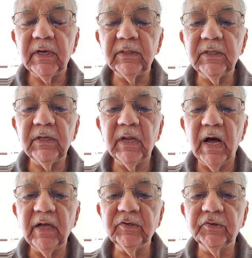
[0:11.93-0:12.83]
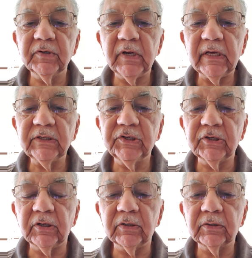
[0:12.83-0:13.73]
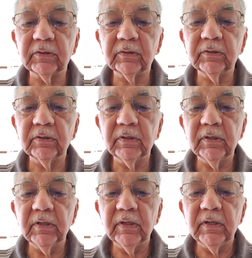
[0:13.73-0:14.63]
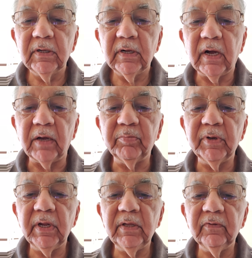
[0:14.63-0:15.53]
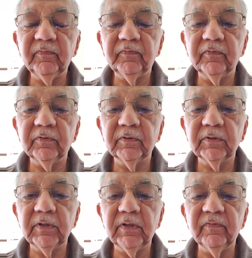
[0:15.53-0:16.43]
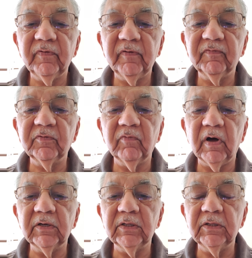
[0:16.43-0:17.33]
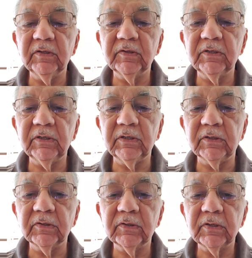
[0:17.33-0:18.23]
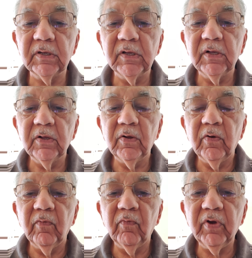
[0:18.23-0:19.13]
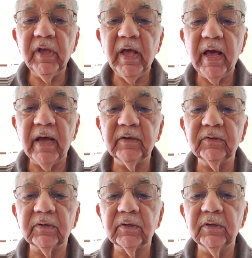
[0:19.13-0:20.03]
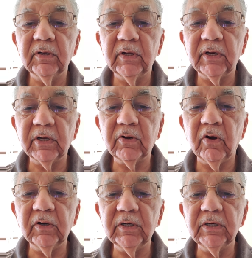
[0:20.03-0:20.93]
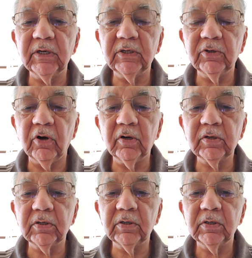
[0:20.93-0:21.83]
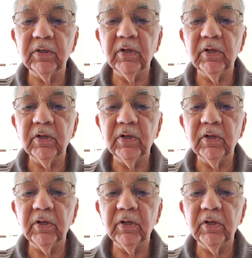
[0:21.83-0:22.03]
In the last lecture, I believe the fifth one in the series, we had recorded a talk